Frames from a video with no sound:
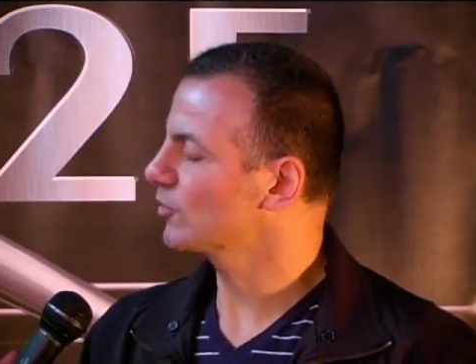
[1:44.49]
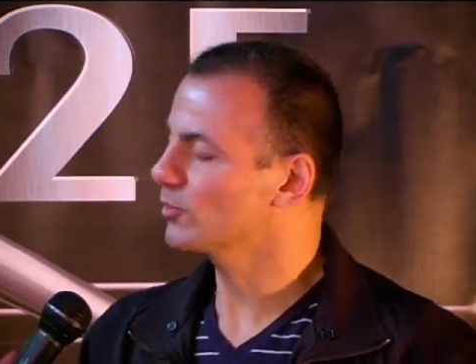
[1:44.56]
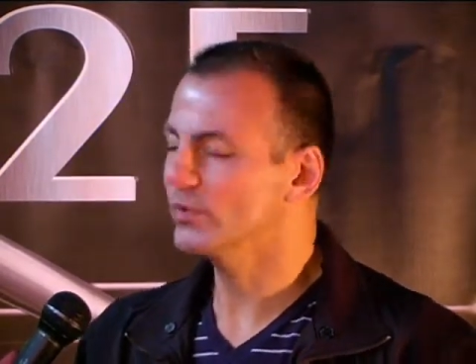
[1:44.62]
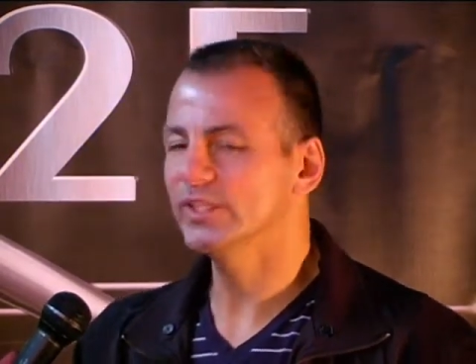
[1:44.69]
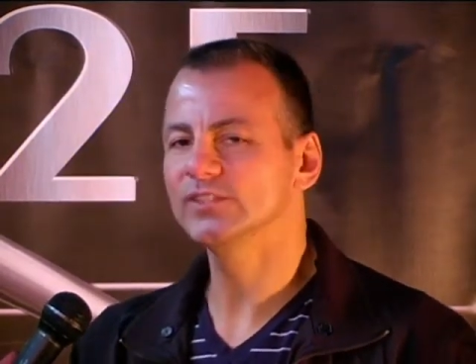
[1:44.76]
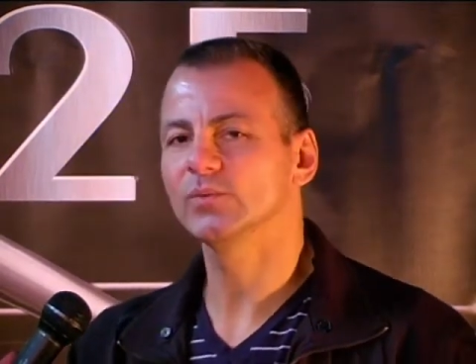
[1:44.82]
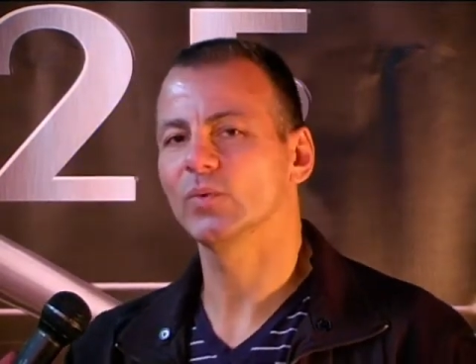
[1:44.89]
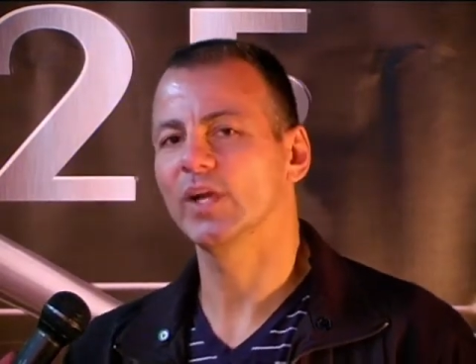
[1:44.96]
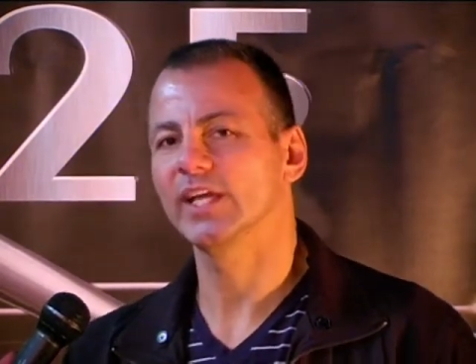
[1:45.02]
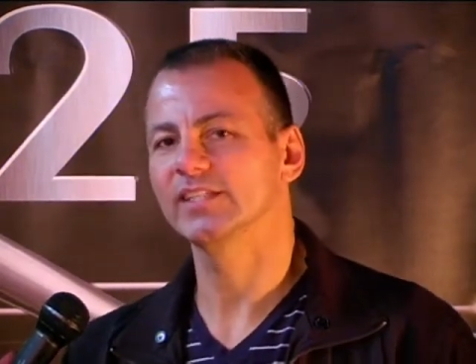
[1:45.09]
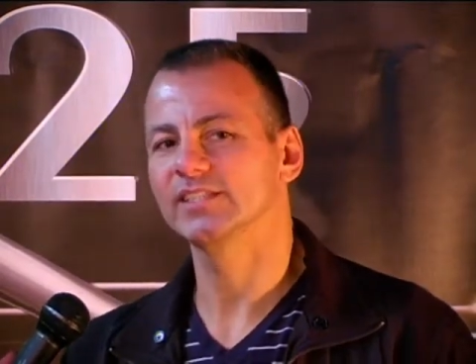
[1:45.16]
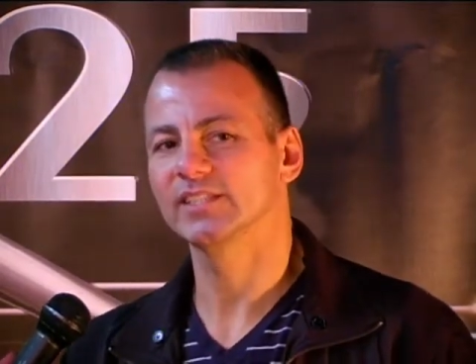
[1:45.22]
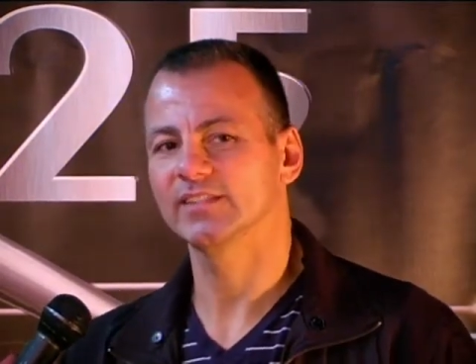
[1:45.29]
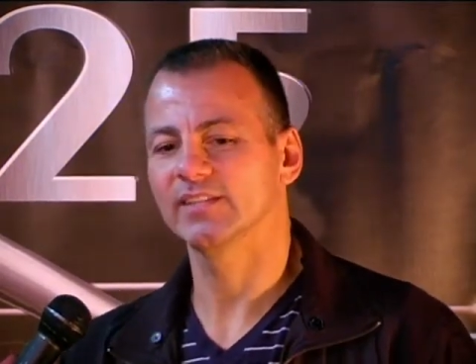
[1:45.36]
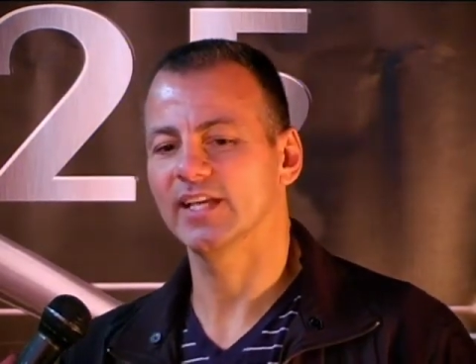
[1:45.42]
the reason why I
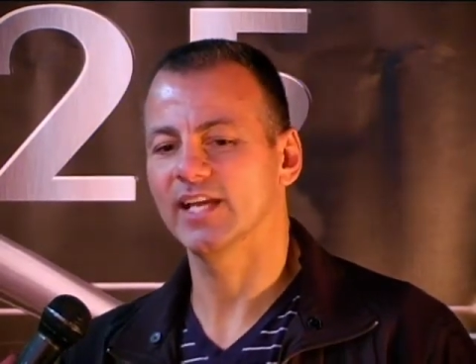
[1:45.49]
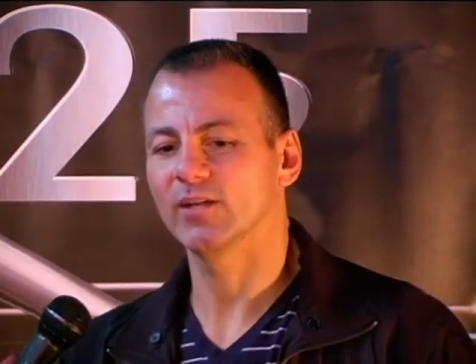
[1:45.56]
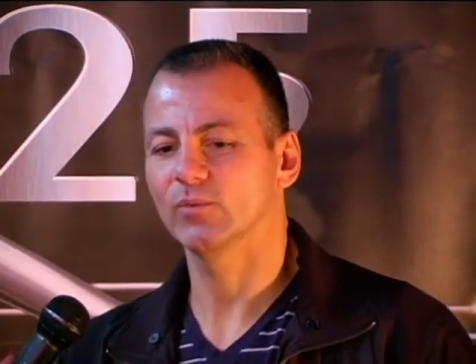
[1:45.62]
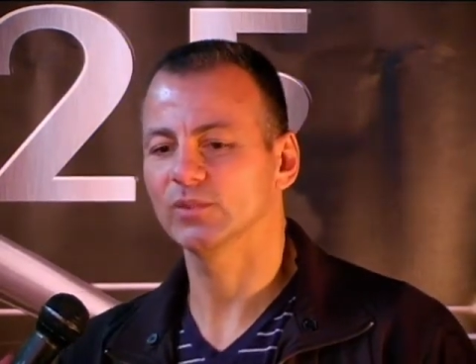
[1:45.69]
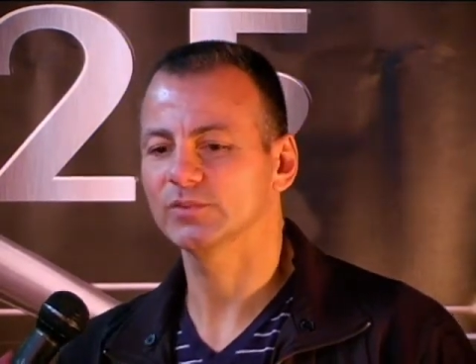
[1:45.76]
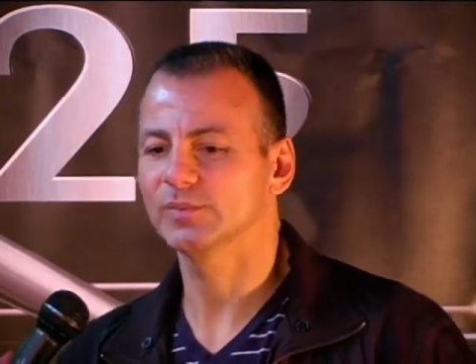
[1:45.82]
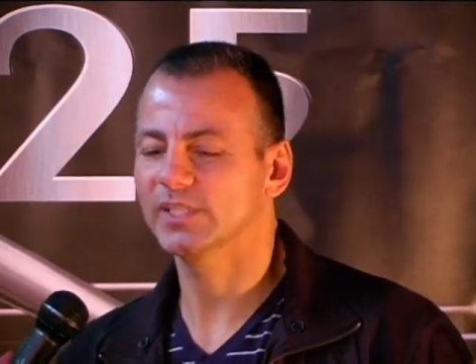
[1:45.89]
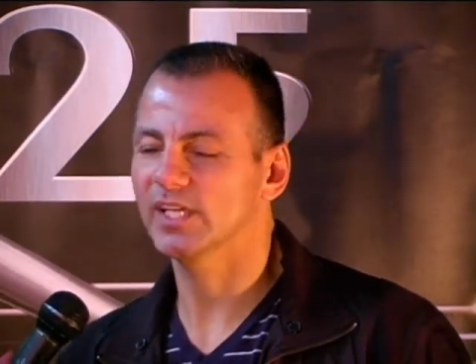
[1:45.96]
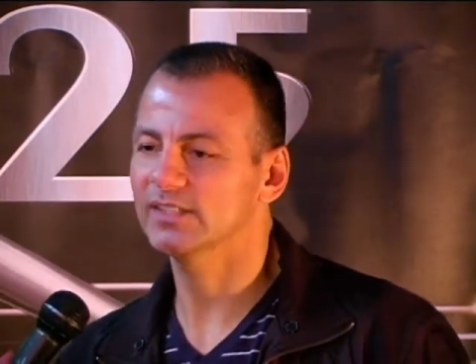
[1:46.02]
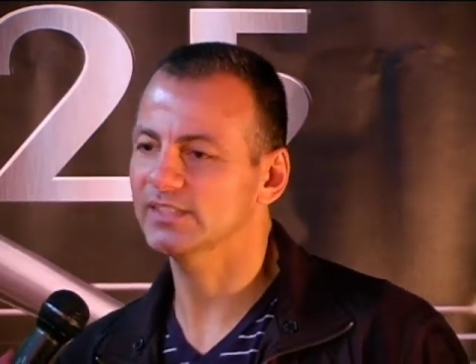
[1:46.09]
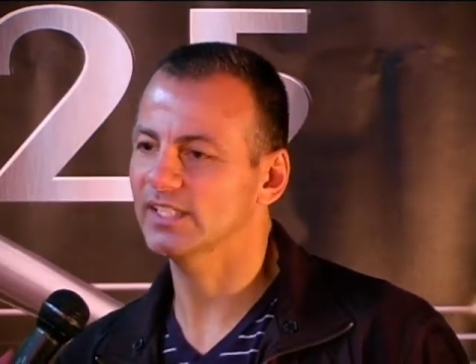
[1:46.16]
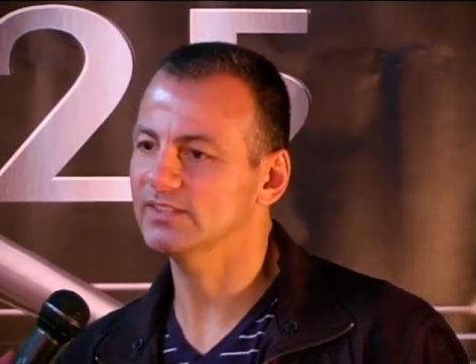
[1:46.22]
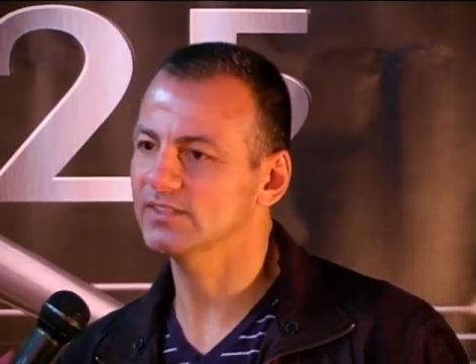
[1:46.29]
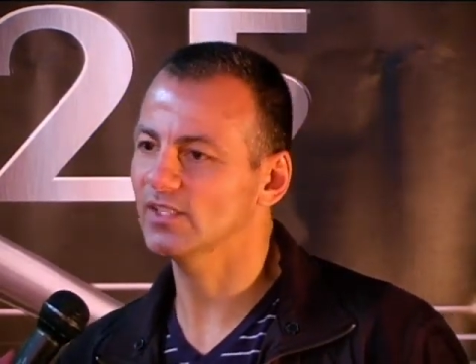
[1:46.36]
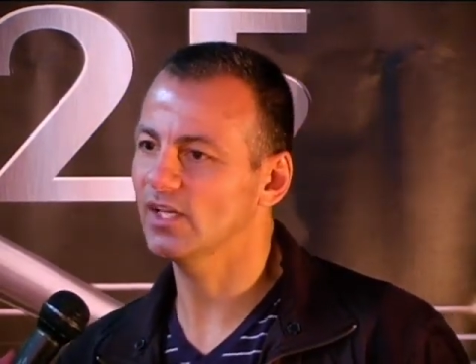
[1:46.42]
did that was because
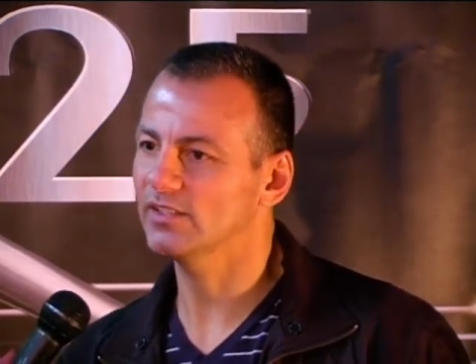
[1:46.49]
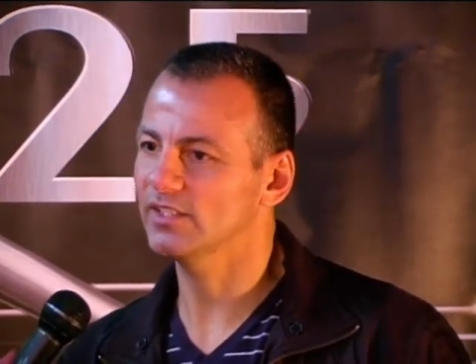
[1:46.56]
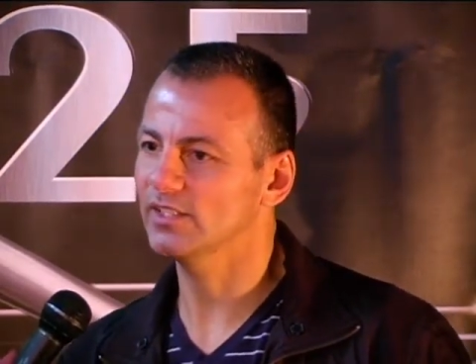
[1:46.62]
I saw